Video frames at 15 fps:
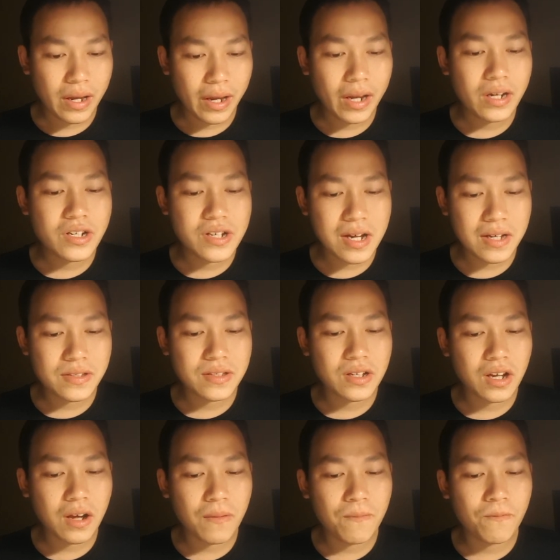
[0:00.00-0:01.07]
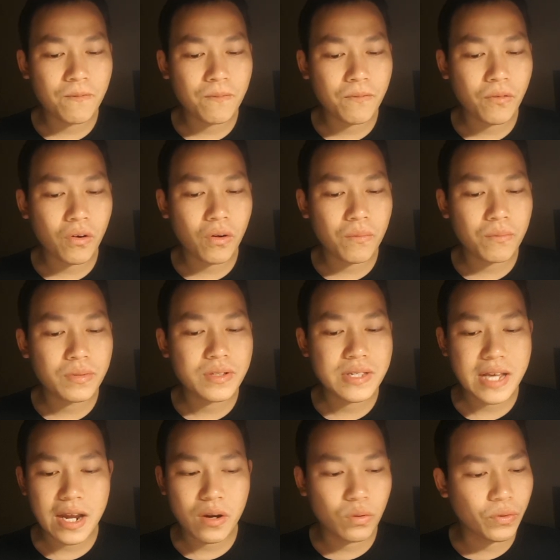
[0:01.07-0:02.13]
It doesn't come from
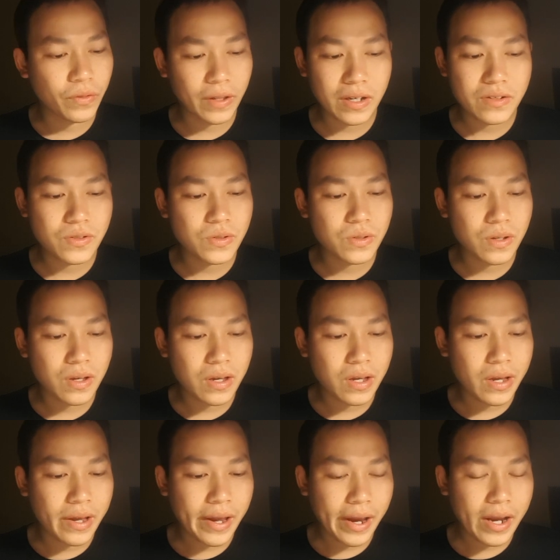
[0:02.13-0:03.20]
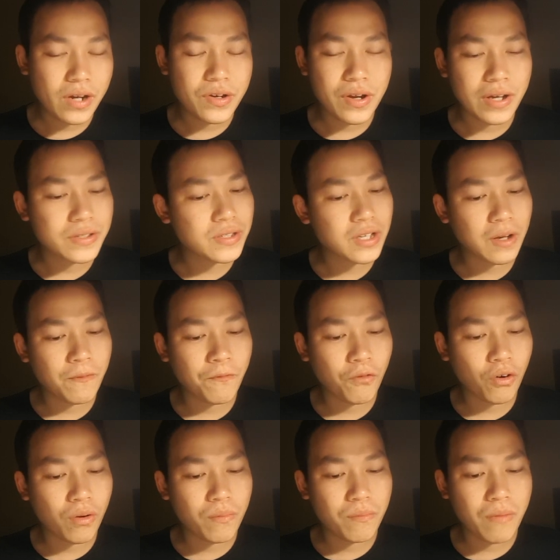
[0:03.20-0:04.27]
material things. It doesn't come
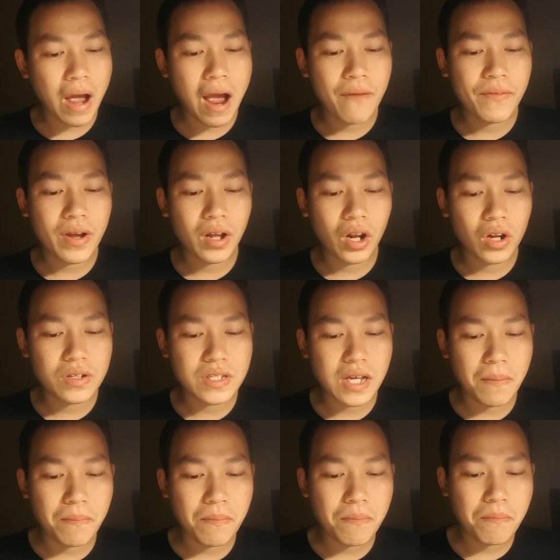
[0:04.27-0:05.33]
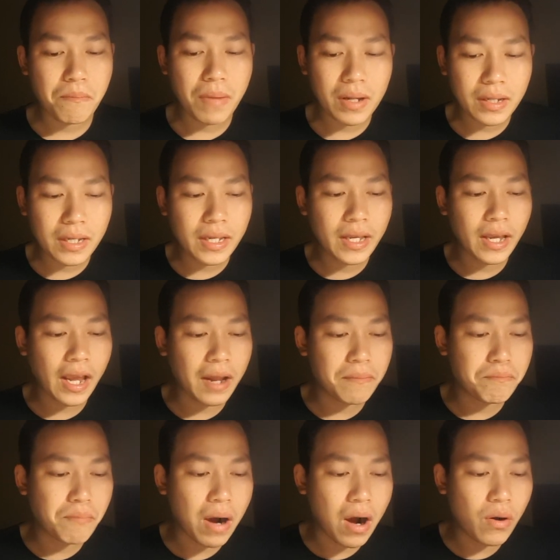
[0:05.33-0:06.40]
from having a lot of money
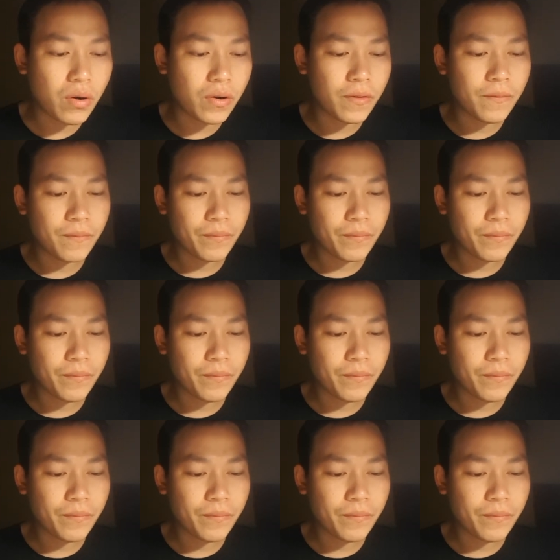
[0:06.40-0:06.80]
and power.